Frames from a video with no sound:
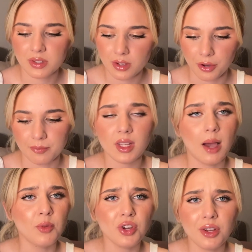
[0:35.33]
So
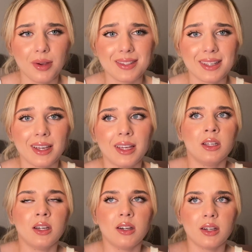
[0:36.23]
I'm not gonna go into
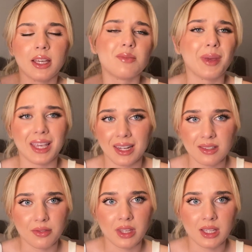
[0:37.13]
his beginnings
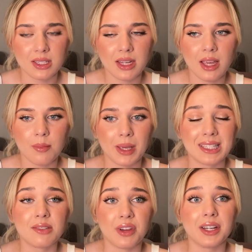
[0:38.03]
of the internet because
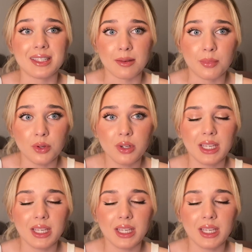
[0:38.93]
it's very simple.